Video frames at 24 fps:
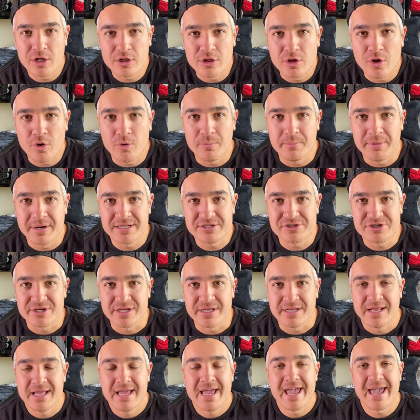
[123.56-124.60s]
a low
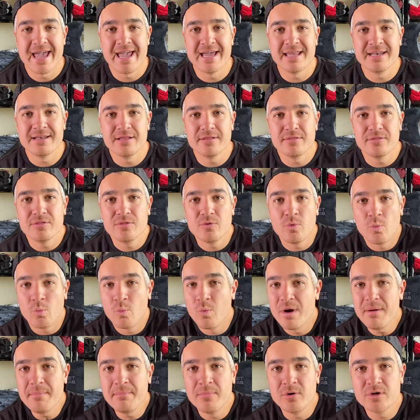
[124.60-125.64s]
budget. And
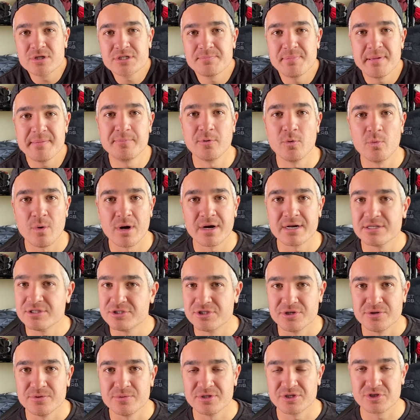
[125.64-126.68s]
what most people want to
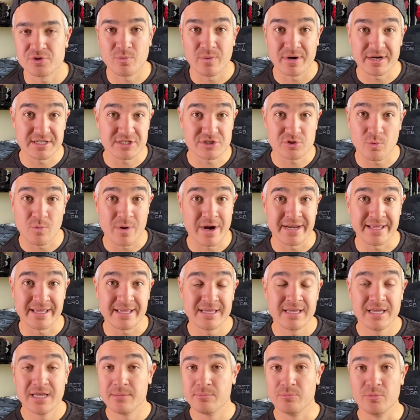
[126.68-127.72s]
do in
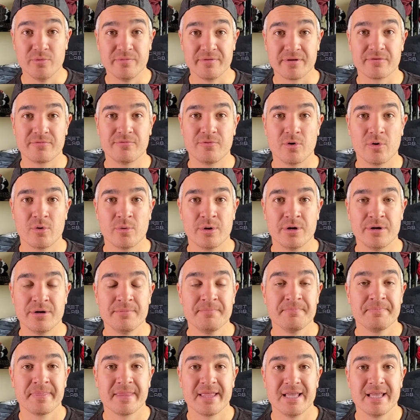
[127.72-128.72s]
2020 moving forward